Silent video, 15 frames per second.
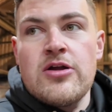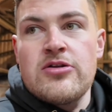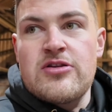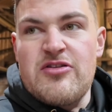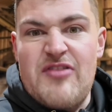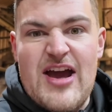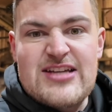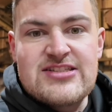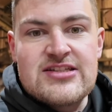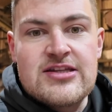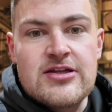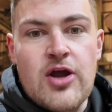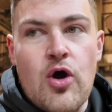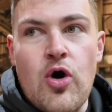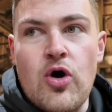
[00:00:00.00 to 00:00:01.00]
the rest of
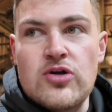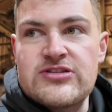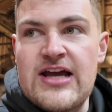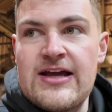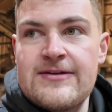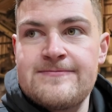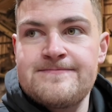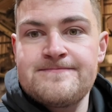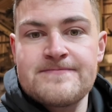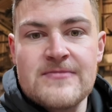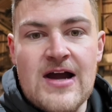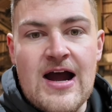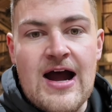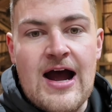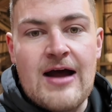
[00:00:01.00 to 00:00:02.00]
the order,
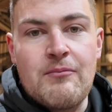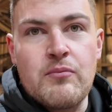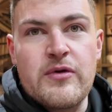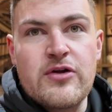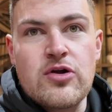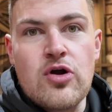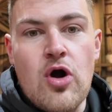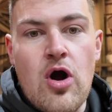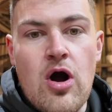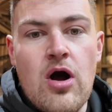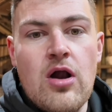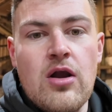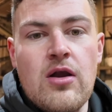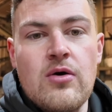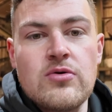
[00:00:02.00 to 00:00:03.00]
and we've got
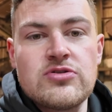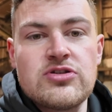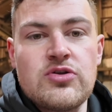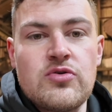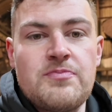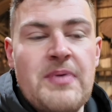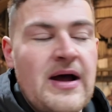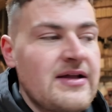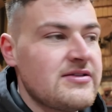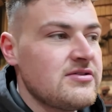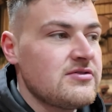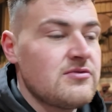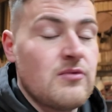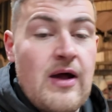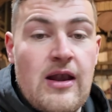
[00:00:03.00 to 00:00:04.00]
a load
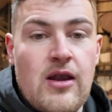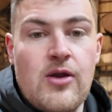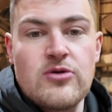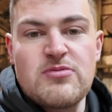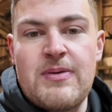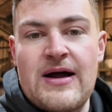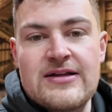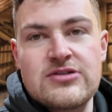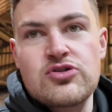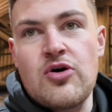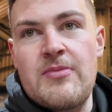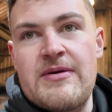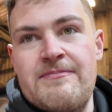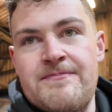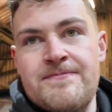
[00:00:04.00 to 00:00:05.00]
of patterns
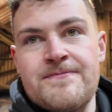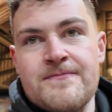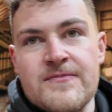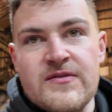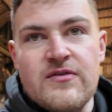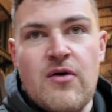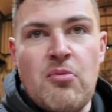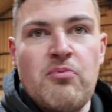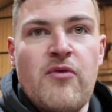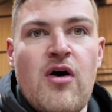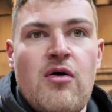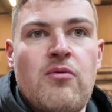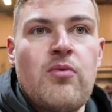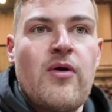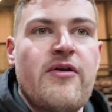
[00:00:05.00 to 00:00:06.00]
coming from
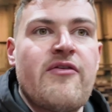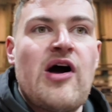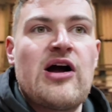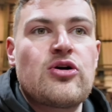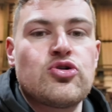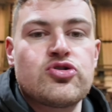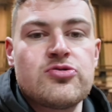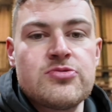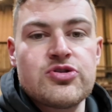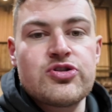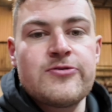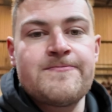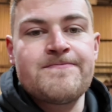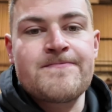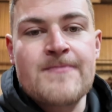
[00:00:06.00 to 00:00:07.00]
one of our customers.
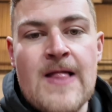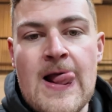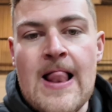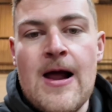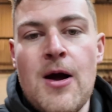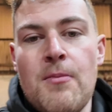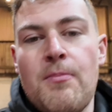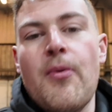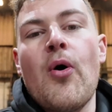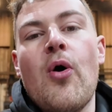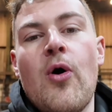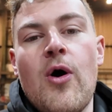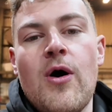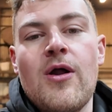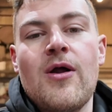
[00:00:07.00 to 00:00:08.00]
But
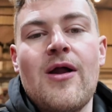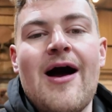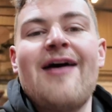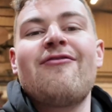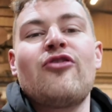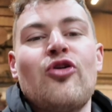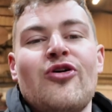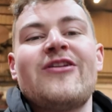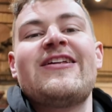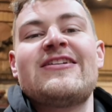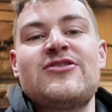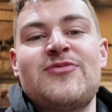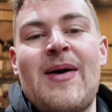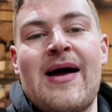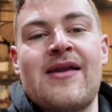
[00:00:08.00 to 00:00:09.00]
have a look at
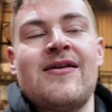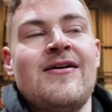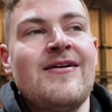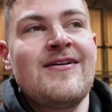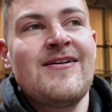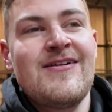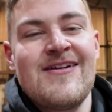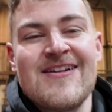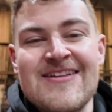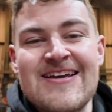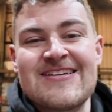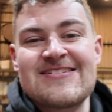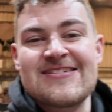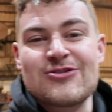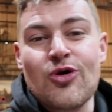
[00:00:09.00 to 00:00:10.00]
this pattern.
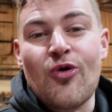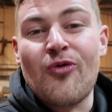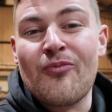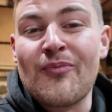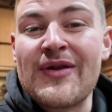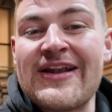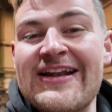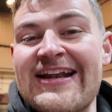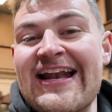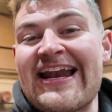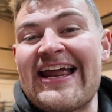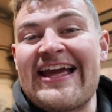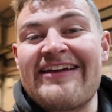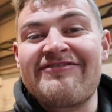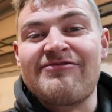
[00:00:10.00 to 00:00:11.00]
This is
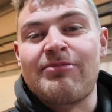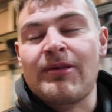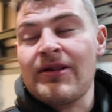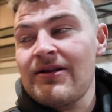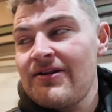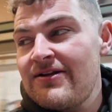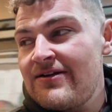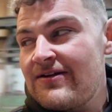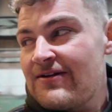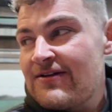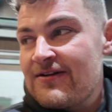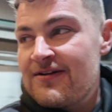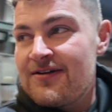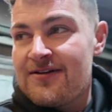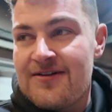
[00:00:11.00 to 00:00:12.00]
unbelievable.
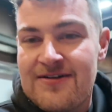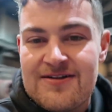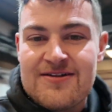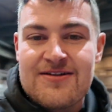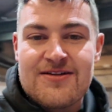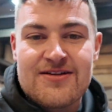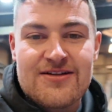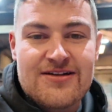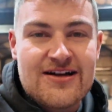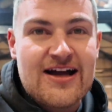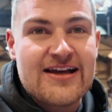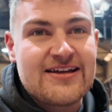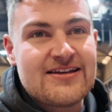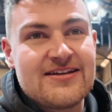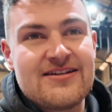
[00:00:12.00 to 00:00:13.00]

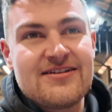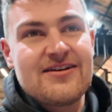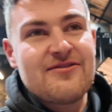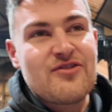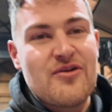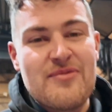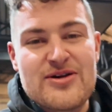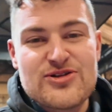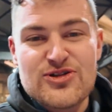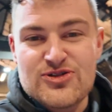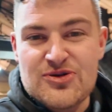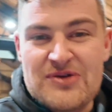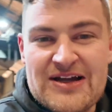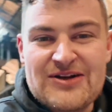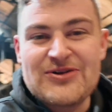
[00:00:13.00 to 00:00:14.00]
I've got to make sure I
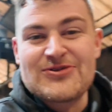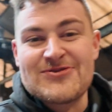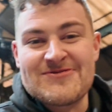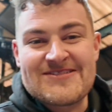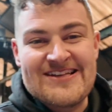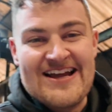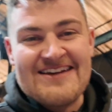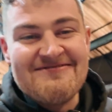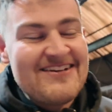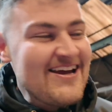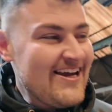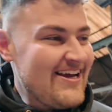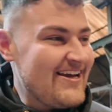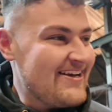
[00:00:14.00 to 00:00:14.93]
don't get customer's name in it.